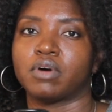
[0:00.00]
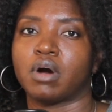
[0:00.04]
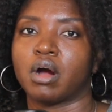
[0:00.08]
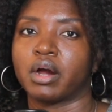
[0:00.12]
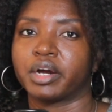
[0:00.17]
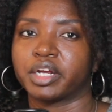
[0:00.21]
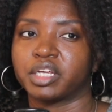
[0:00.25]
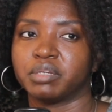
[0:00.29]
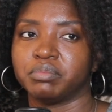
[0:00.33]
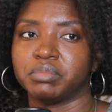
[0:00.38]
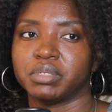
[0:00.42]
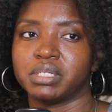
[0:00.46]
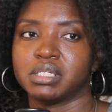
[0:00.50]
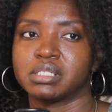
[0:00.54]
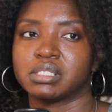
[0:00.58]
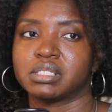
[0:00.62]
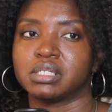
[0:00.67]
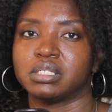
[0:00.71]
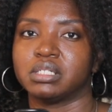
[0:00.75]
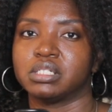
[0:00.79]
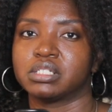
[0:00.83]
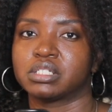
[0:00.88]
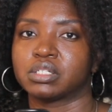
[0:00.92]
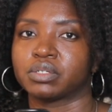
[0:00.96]
arguments
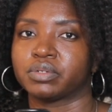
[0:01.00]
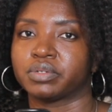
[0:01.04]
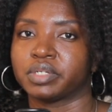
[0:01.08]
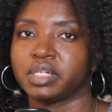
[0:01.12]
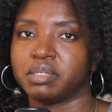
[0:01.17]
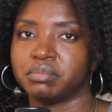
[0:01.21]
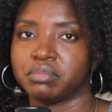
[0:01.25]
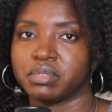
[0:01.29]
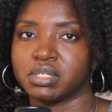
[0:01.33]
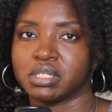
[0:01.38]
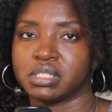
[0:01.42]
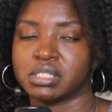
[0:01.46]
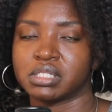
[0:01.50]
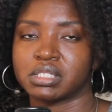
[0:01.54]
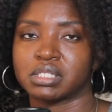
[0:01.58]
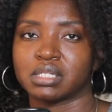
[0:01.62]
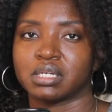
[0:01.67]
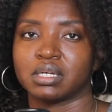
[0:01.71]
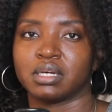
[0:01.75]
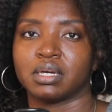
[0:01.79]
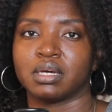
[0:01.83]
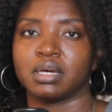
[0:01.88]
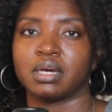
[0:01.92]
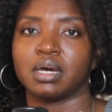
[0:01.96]
and disagreements
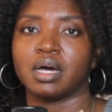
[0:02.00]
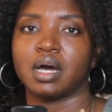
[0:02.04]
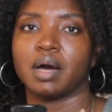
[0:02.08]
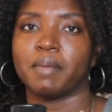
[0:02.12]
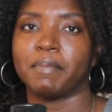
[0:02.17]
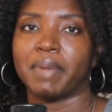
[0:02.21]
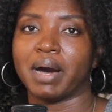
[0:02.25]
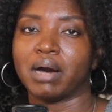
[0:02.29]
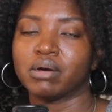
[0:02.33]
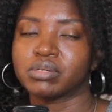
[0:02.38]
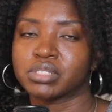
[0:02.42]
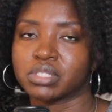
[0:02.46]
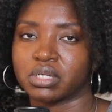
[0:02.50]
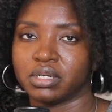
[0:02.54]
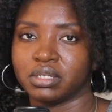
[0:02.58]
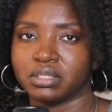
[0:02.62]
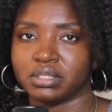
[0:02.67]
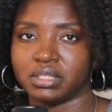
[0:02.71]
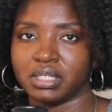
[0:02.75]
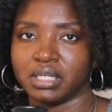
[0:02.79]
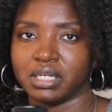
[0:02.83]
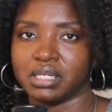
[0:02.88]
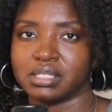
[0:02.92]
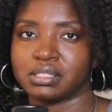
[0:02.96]
about certain
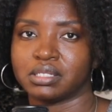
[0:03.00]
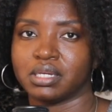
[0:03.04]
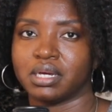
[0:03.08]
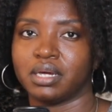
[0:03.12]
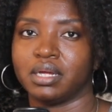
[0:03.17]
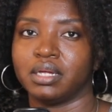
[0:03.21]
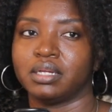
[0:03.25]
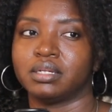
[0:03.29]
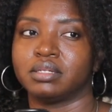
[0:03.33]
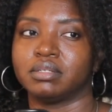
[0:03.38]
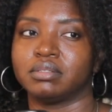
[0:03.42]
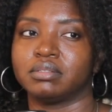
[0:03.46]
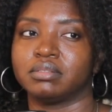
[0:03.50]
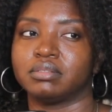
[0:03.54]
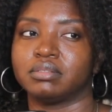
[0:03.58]
things that